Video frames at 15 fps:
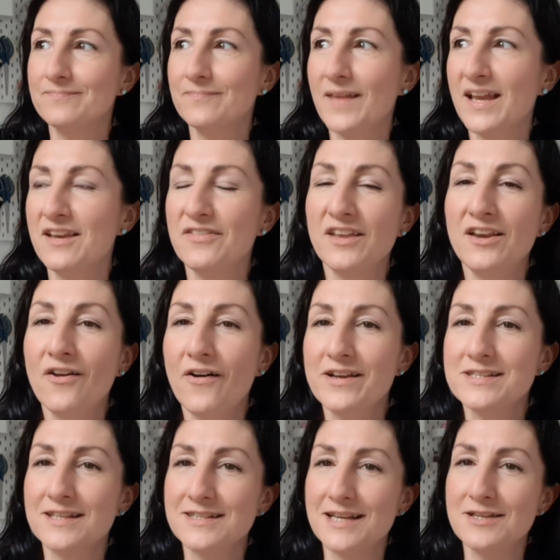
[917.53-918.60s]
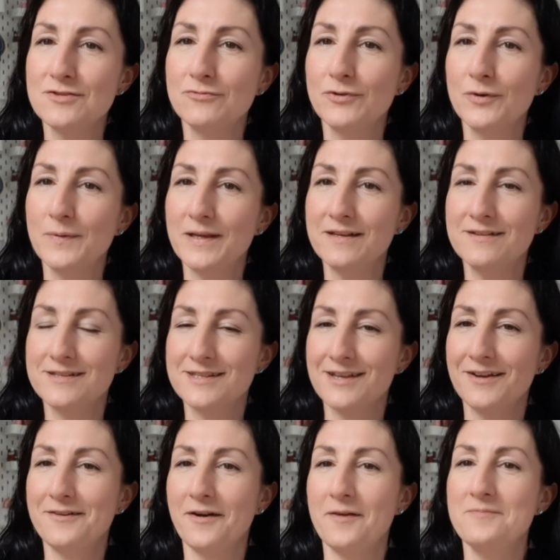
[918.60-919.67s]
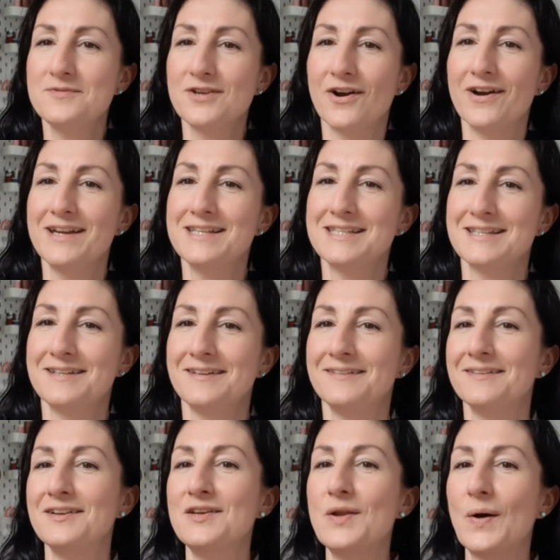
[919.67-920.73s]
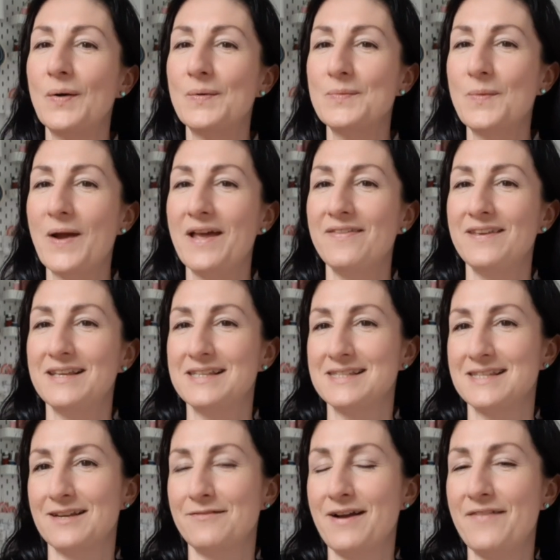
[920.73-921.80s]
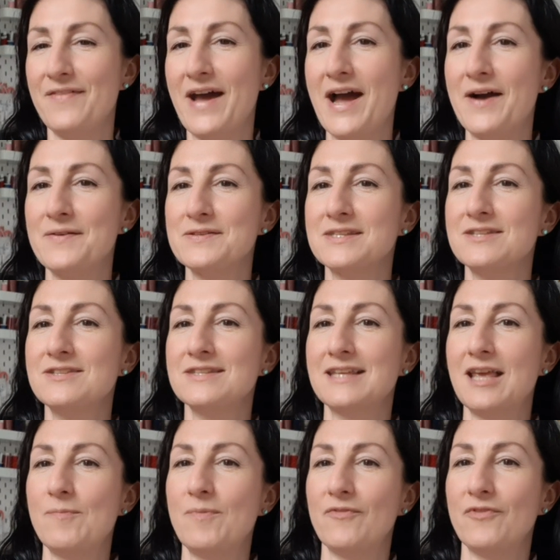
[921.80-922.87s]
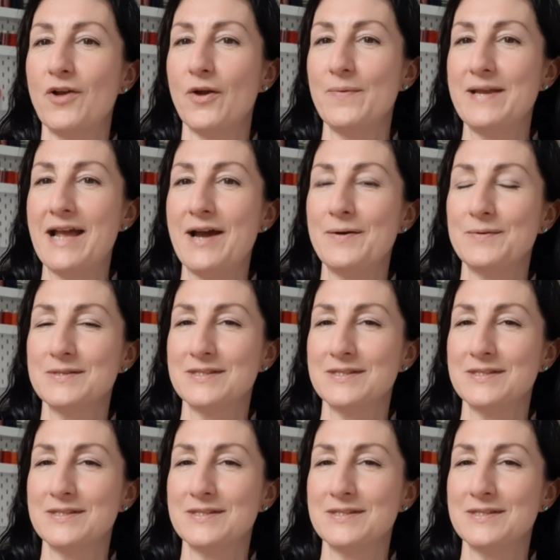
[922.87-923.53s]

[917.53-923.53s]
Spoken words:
anything nice I tend to ruin, so I'm trying to not wear this around the house and just keep it for going out,